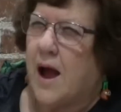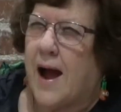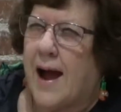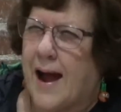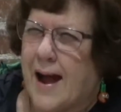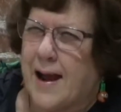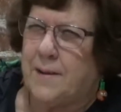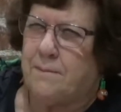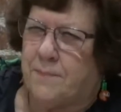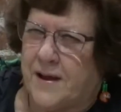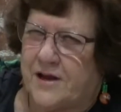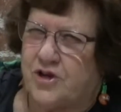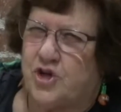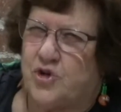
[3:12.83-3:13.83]
I
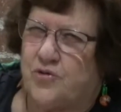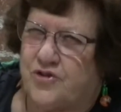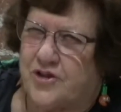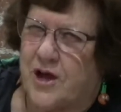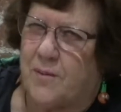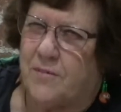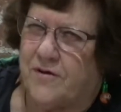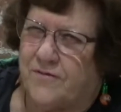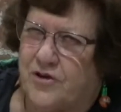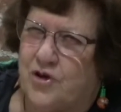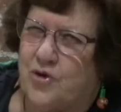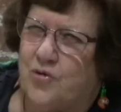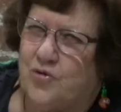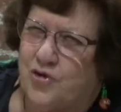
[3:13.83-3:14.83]
bet you some of
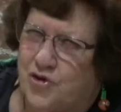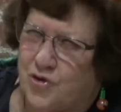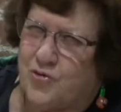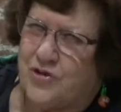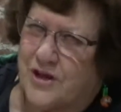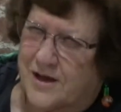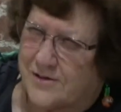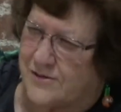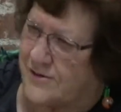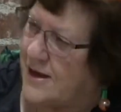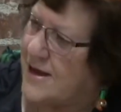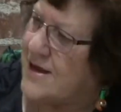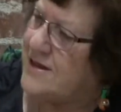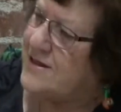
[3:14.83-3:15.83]
you do this.
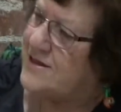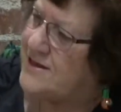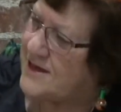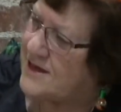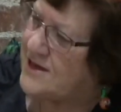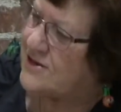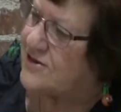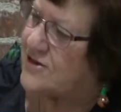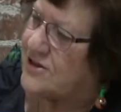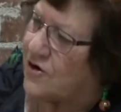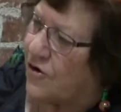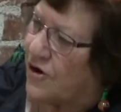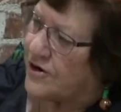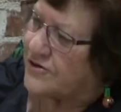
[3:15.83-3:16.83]
These,
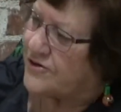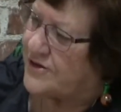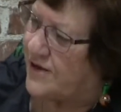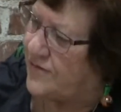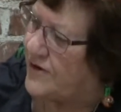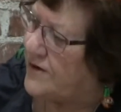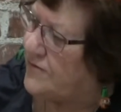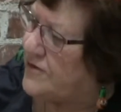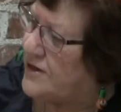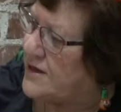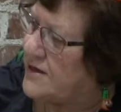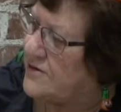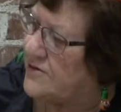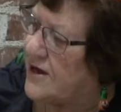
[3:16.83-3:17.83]
there are seven of
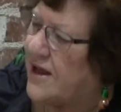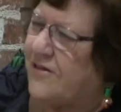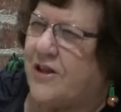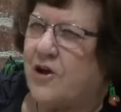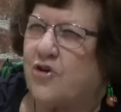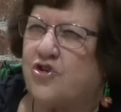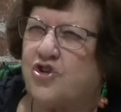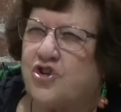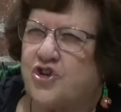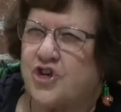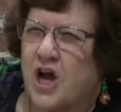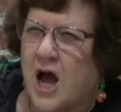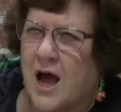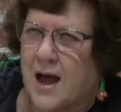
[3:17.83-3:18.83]
these, and they're
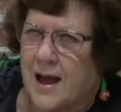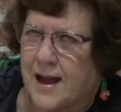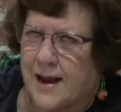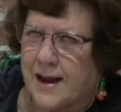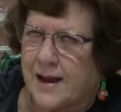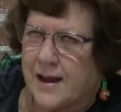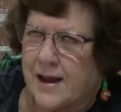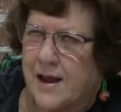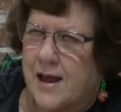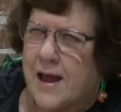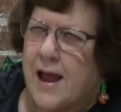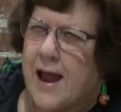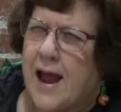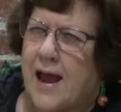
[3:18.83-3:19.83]
shy.
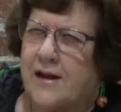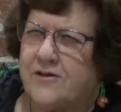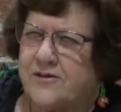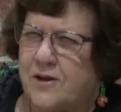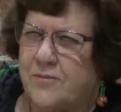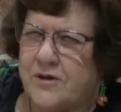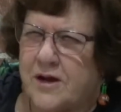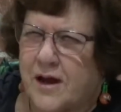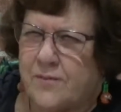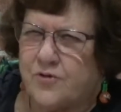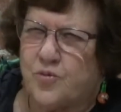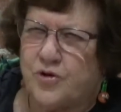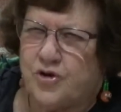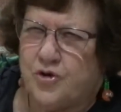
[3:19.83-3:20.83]
And
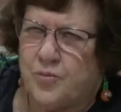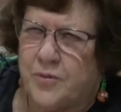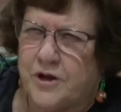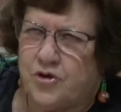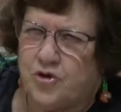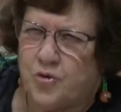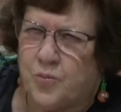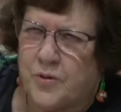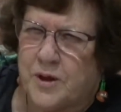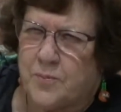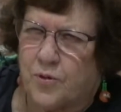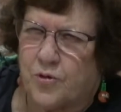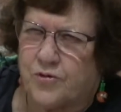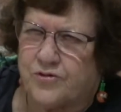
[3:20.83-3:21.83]
sometimes when you meet new
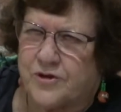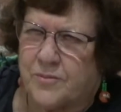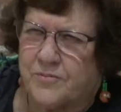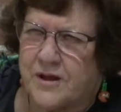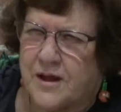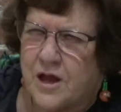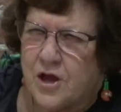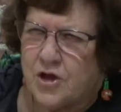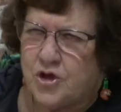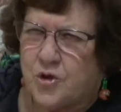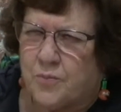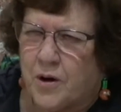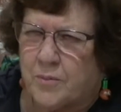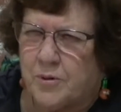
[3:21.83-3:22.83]
people or something,
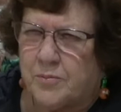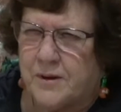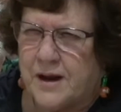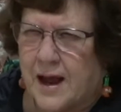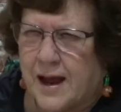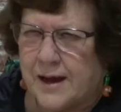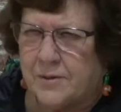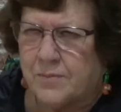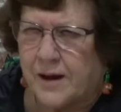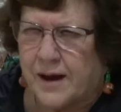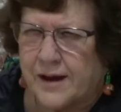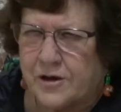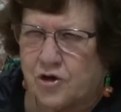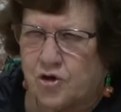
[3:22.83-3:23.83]
you probably hide
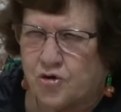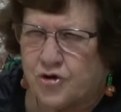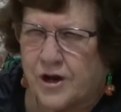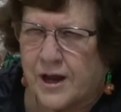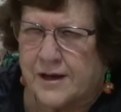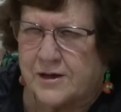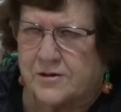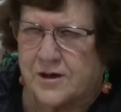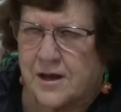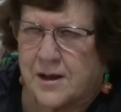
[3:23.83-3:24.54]
behind your daddy's